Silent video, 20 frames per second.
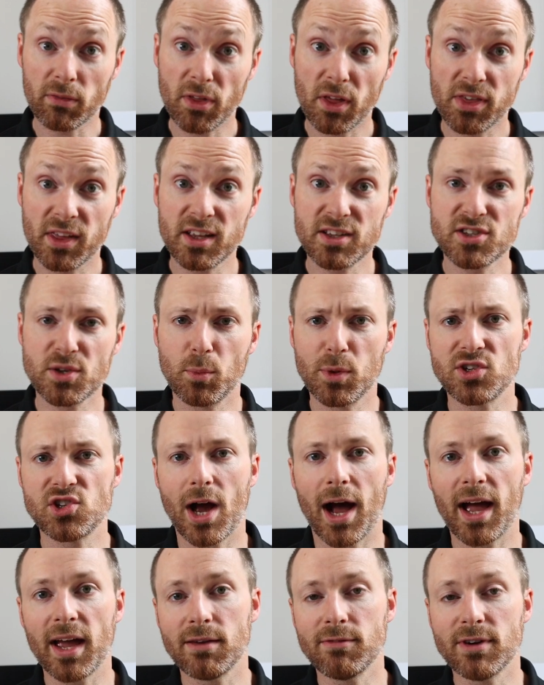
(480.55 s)
of the things in which
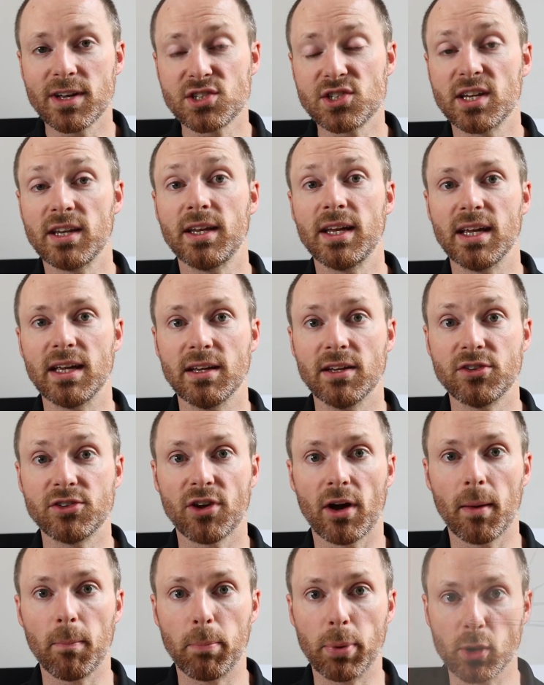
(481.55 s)
I invested
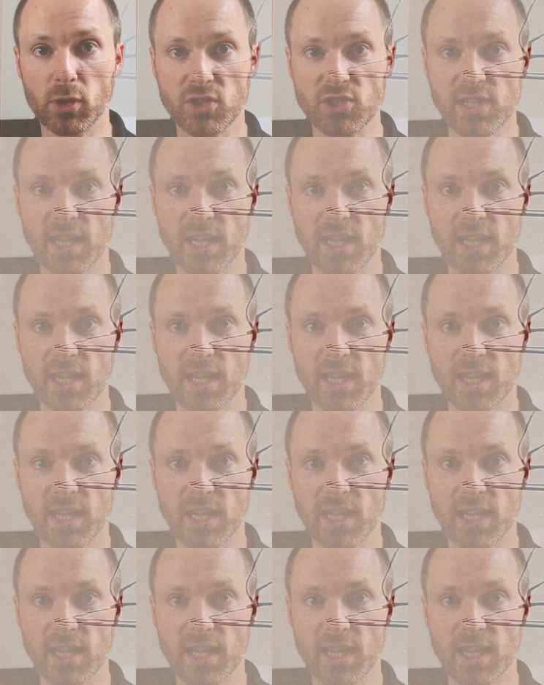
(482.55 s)
is a book